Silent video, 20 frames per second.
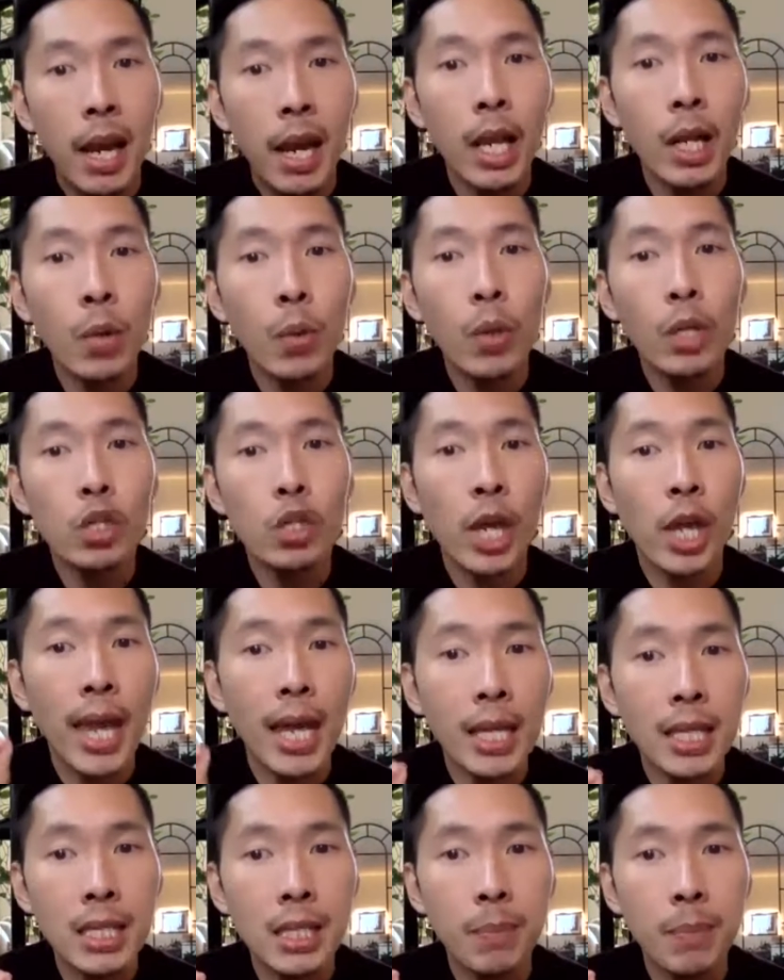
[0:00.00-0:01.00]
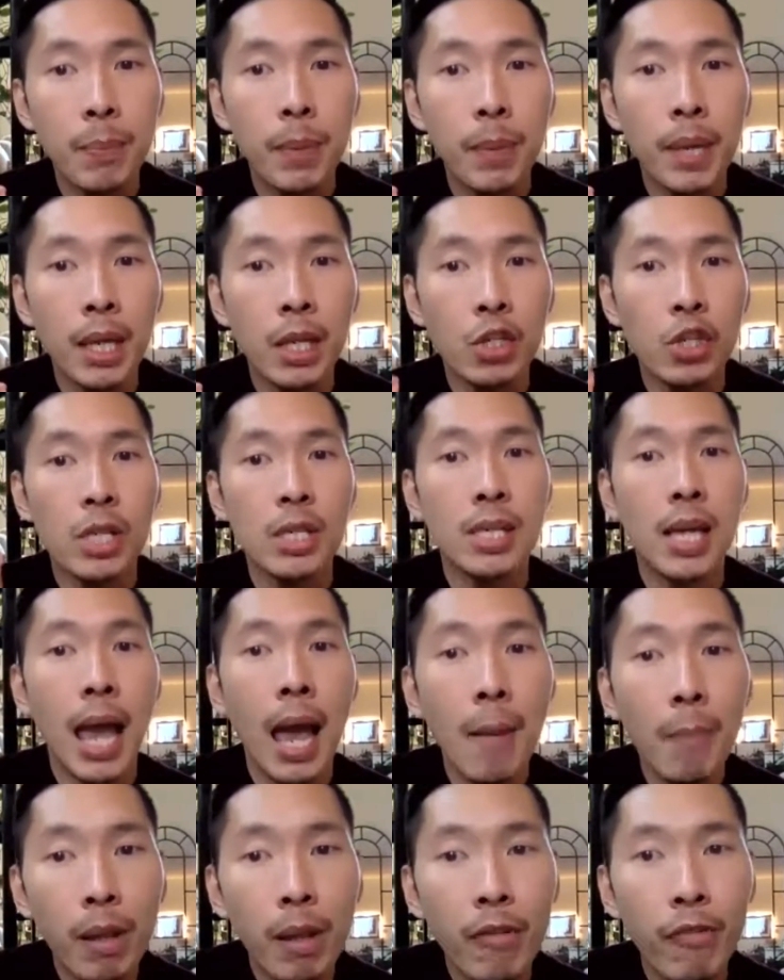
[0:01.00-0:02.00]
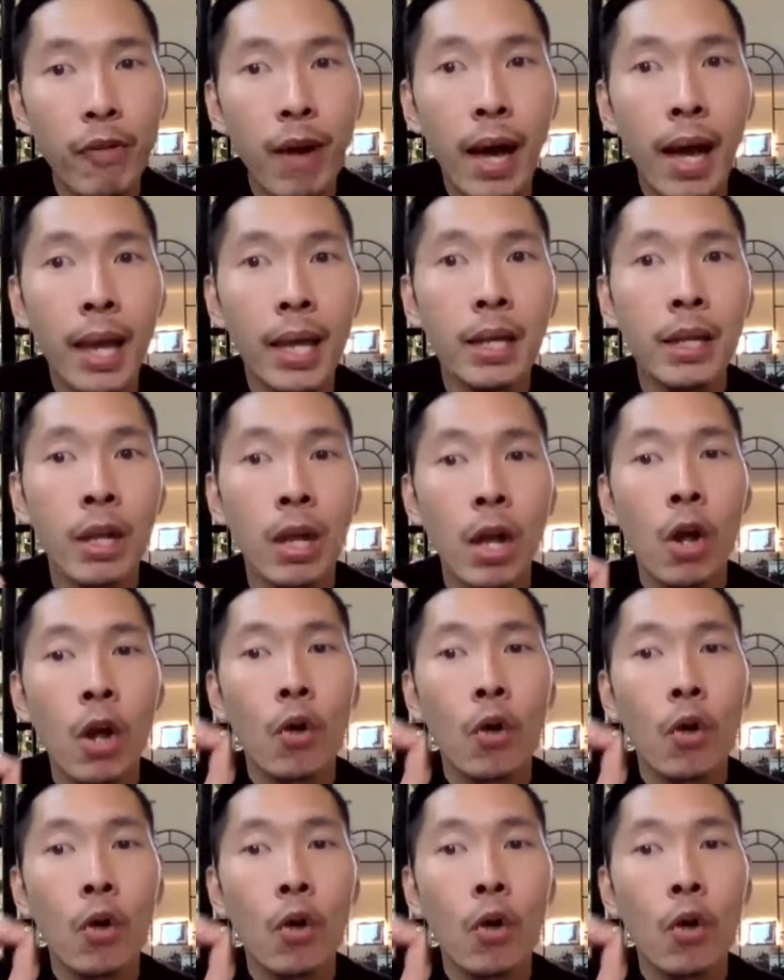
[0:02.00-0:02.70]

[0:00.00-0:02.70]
in which hate speech is amplified,